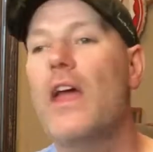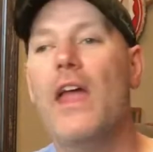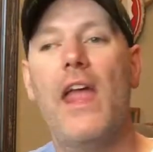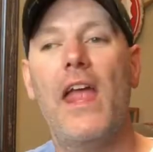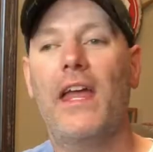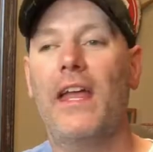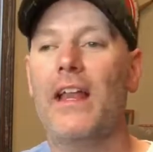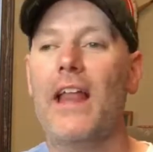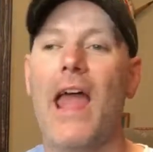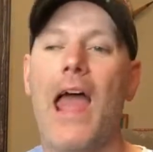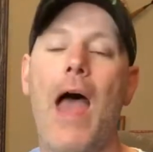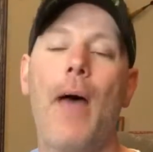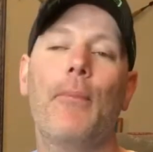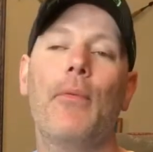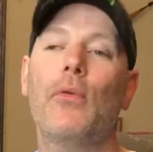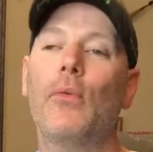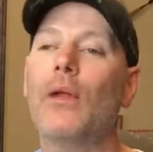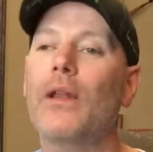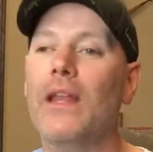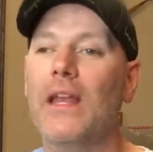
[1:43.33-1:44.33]
It can
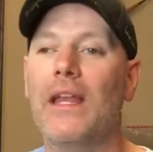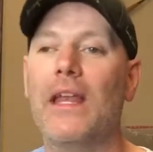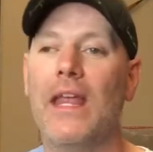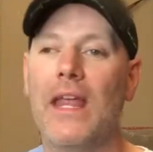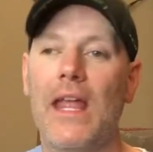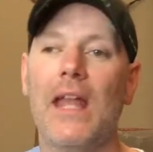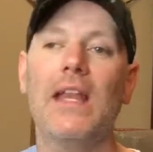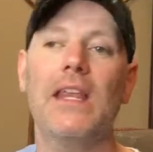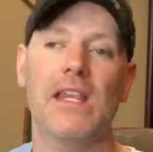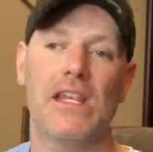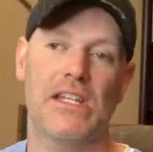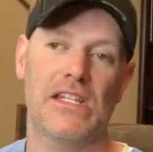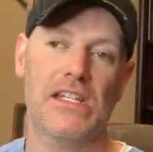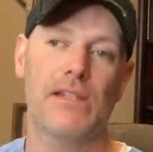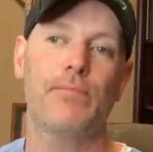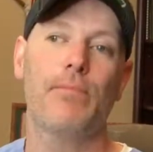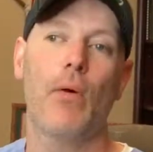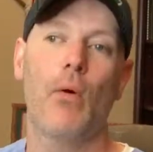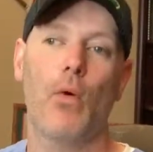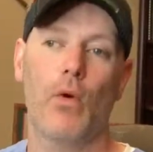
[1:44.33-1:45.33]
happen really in any
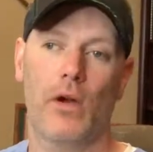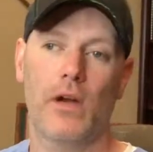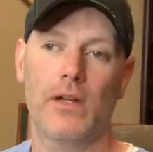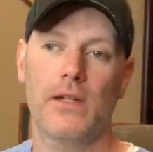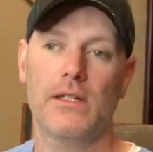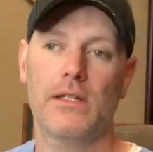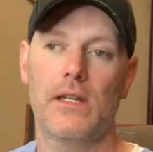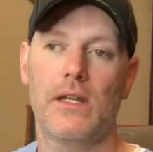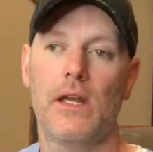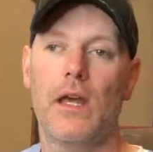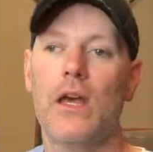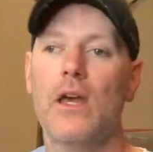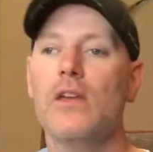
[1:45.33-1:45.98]
sport.